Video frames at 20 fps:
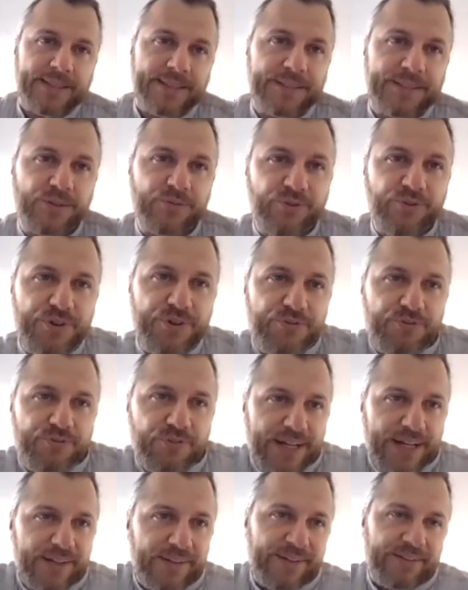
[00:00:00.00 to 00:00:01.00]
So for the
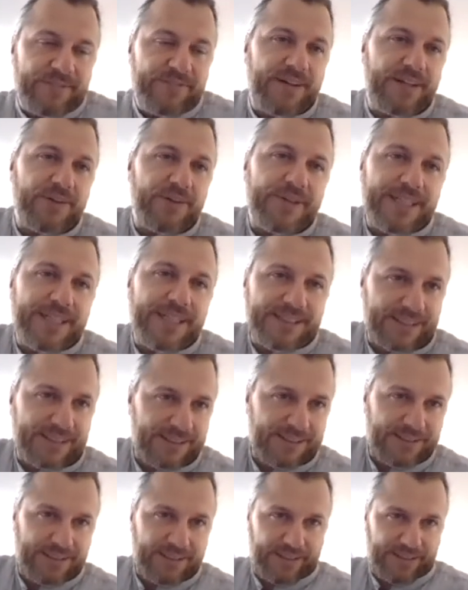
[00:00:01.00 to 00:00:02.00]
final evaluation
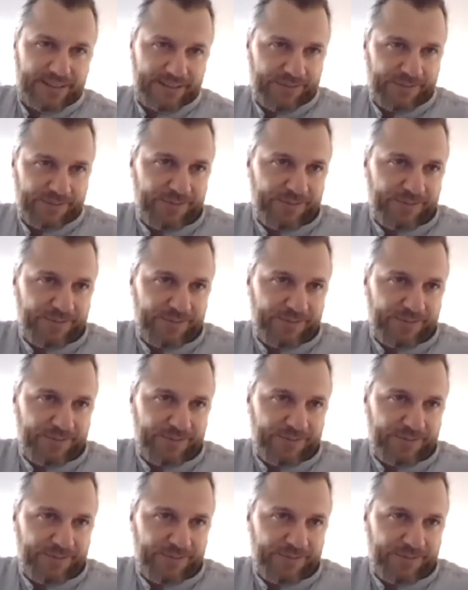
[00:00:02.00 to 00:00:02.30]
study,